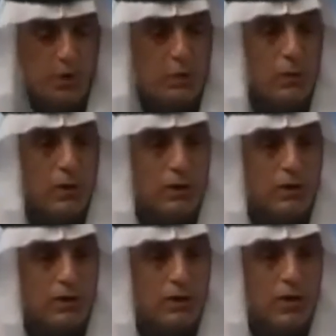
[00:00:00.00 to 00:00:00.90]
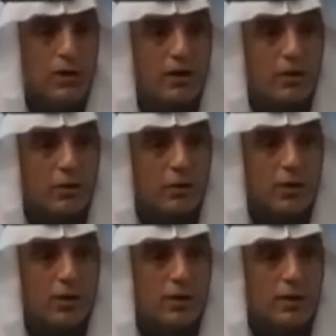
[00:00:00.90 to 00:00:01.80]
For anyone to argue
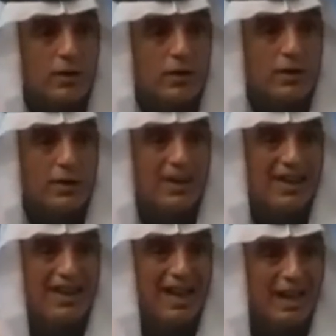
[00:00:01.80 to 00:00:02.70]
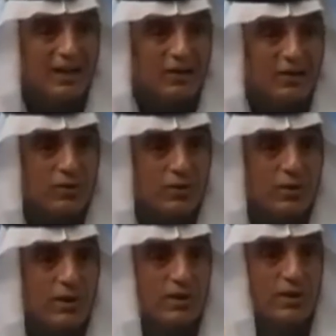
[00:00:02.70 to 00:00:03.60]
that Daesh
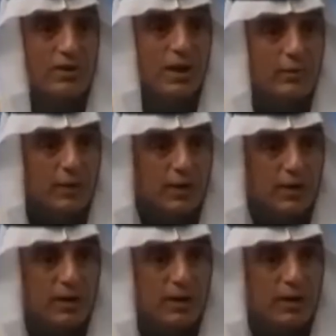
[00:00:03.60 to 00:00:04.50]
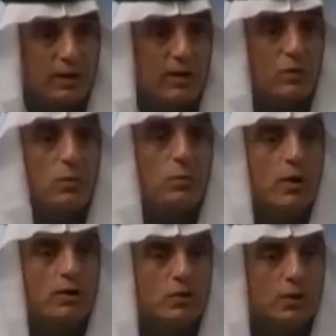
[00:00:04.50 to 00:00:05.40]
is Islamic is
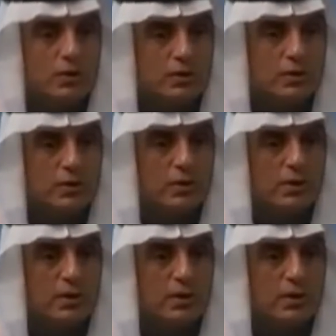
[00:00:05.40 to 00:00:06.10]
preposterous.